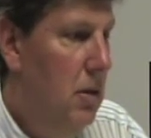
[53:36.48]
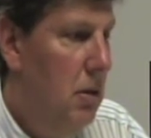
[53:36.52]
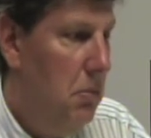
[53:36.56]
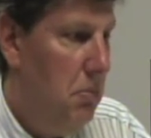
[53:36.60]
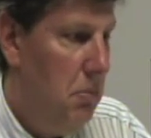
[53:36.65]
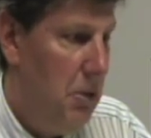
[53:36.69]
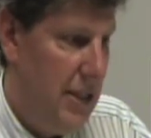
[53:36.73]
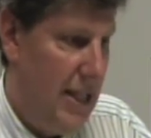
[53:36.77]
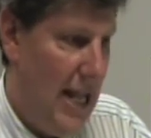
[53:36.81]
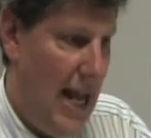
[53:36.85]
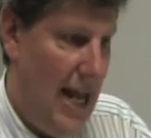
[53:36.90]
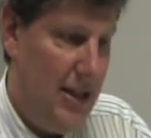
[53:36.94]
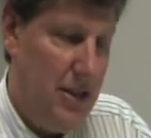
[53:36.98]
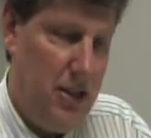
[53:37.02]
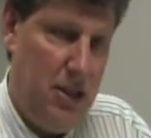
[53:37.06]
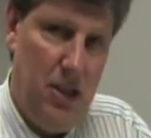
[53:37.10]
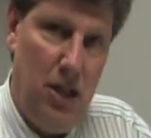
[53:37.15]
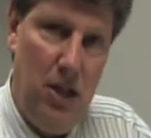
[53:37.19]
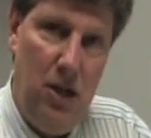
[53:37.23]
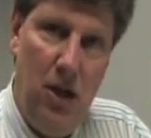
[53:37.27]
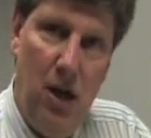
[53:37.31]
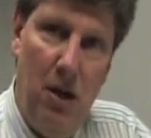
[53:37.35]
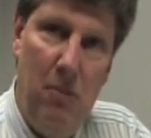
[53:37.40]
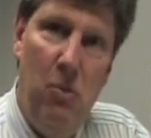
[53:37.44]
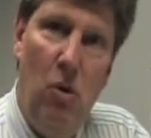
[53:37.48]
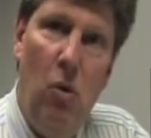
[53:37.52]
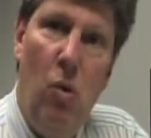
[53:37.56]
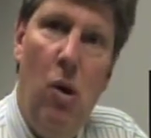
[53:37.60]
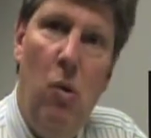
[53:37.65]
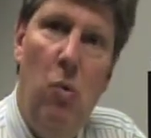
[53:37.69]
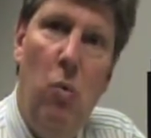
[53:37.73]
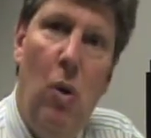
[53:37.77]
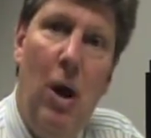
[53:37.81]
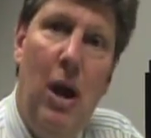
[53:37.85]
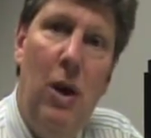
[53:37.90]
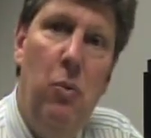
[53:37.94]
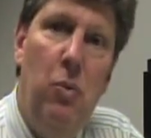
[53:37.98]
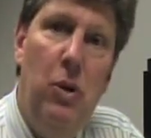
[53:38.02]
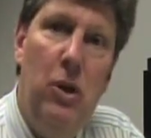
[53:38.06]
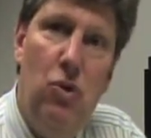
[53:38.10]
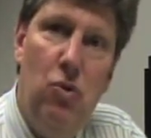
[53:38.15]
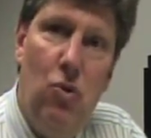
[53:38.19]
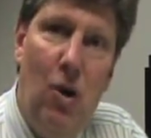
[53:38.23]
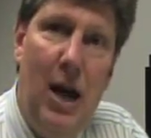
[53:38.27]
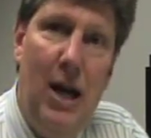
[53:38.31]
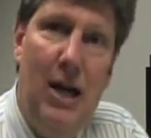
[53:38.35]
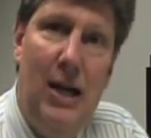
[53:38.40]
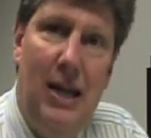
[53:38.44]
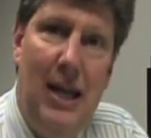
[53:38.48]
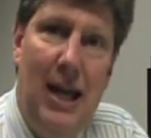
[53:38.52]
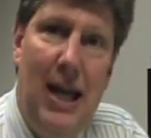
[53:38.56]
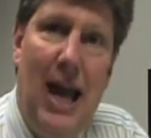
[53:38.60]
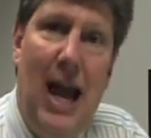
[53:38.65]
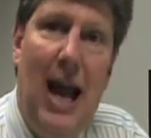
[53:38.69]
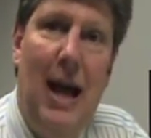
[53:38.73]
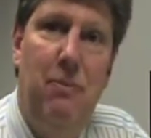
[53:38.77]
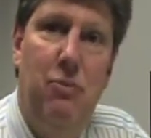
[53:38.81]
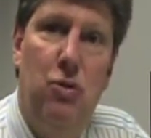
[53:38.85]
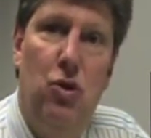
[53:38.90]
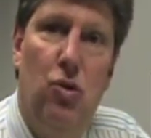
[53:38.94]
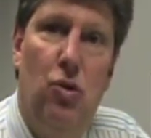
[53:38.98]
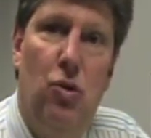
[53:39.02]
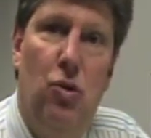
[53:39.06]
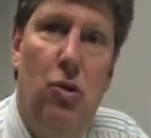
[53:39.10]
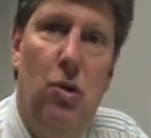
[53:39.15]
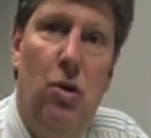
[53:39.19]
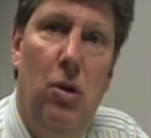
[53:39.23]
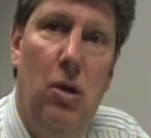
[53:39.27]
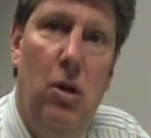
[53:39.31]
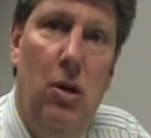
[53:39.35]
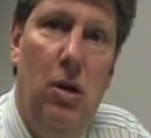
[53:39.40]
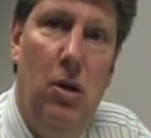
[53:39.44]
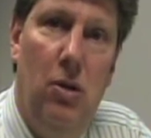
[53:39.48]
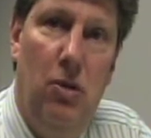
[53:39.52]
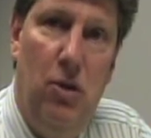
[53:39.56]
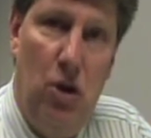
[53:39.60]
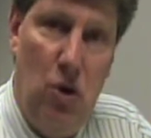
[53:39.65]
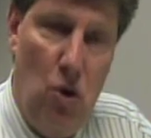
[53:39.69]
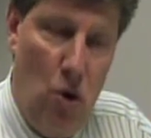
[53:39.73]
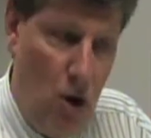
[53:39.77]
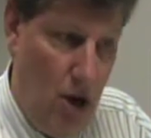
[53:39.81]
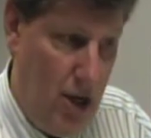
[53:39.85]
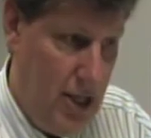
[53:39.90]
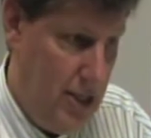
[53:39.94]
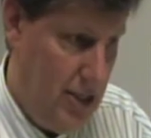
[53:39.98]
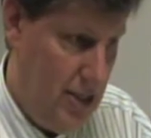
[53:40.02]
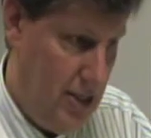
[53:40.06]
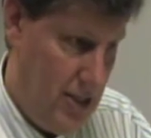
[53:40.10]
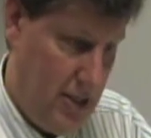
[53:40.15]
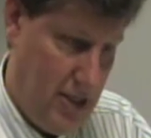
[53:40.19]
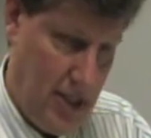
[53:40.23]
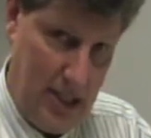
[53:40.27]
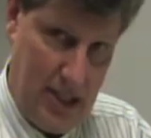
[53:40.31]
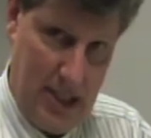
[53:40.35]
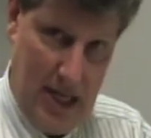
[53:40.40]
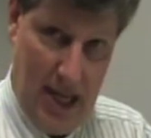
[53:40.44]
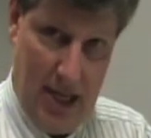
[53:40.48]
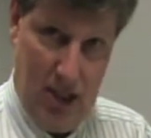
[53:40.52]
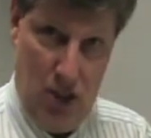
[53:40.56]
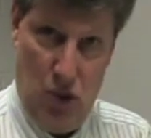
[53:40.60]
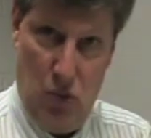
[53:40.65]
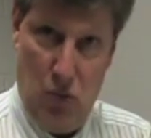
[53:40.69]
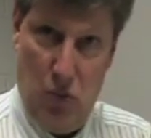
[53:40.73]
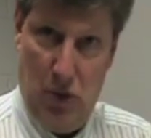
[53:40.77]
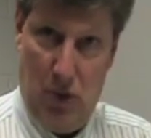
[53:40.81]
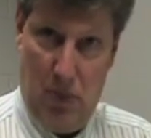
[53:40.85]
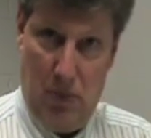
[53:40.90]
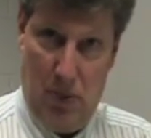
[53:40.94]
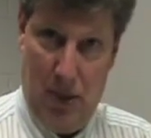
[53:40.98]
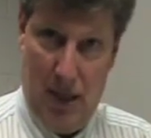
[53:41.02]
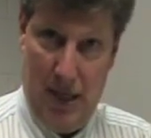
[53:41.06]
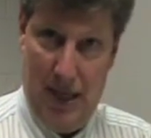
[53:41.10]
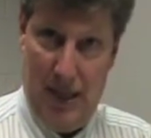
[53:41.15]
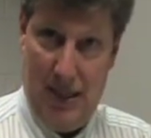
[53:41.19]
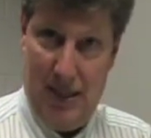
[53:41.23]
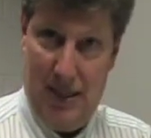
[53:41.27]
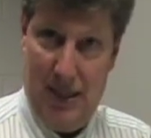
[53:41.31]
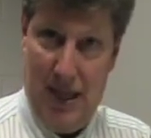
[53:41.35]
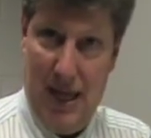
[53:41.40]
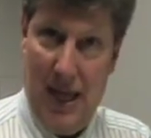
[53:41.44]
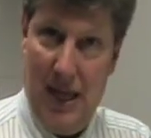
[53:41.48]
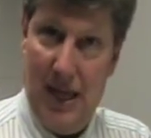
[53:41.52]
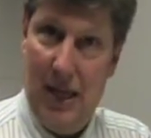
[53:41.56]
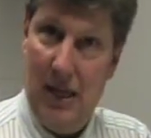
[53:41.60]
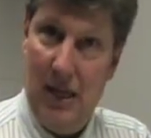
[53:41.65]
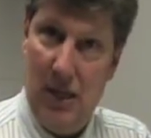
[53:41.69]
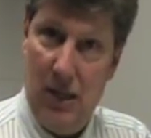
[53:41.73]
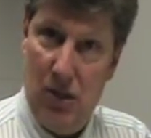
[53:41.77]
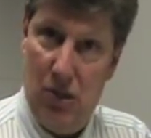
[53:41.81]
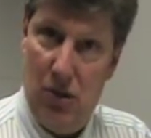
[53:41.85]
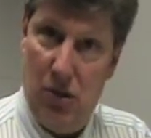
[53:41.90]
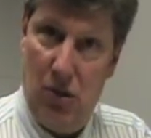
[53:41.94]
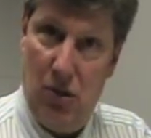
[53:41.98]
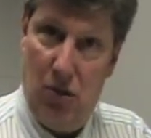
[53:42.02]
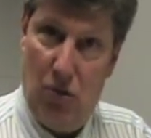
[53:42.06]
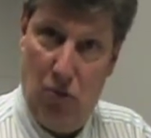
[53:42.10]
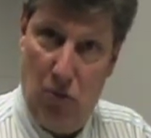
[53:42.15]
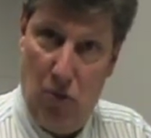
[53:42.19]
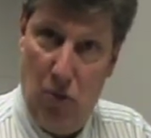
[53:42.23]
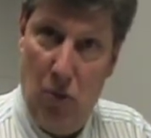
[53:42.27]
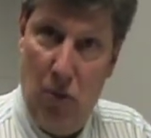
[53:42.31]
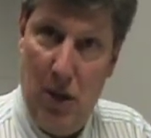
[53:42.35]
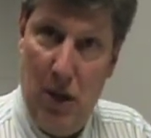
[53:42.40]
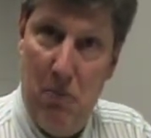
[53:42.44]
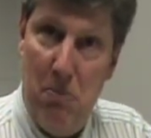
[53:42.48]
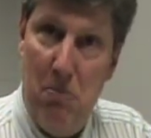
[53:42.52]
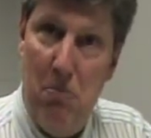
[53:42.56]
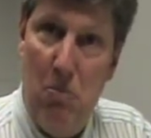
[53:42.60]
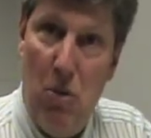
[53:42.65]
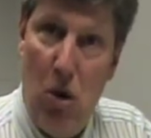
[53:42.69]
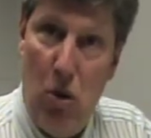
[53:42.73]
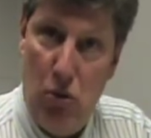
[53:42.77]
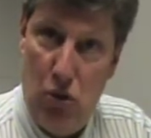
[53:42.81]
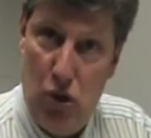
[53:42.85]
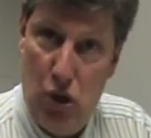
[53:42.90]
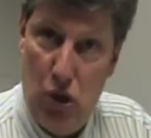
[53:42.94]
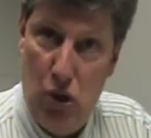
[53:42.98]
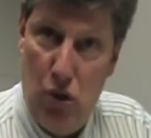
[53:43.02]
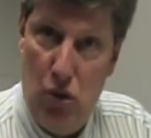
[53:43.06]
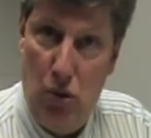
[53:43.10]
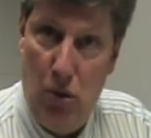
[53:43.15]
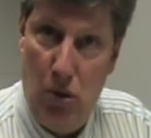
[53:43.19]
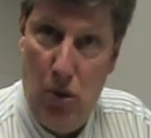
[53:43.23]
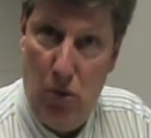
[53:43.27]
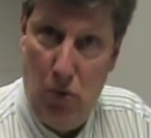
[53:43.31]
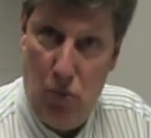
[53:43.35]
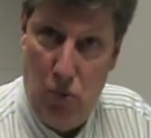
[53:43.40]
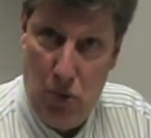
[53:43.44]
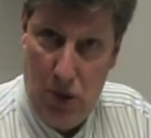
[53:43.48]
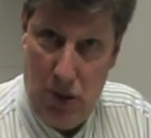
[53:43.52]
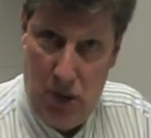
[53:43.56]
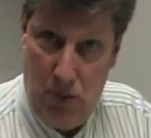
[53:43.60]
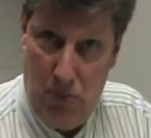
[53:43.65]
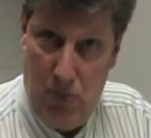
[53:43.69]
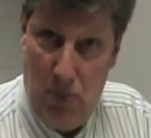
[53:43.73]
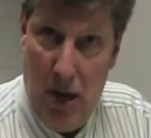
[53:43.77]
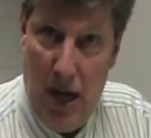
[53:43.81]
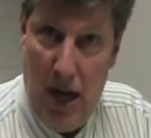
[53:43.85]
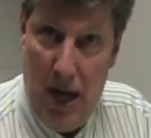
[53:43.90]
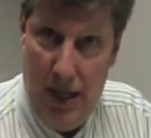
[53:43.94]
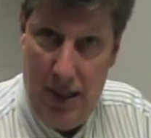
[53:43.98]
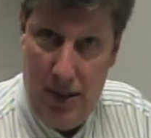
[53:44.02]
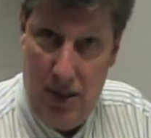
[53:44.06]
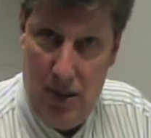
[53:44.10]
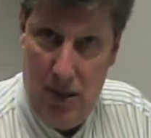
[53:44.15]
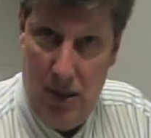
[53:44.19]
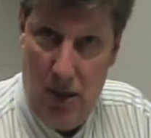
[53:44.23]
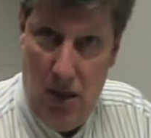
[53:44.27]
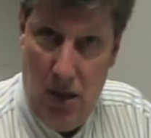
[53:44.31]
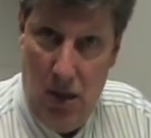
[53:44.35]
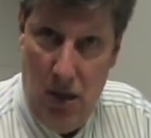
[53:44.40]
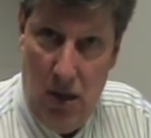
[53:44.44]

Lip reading: that's the number one way we try to capture the audience's attention with PSA, is through emotional response.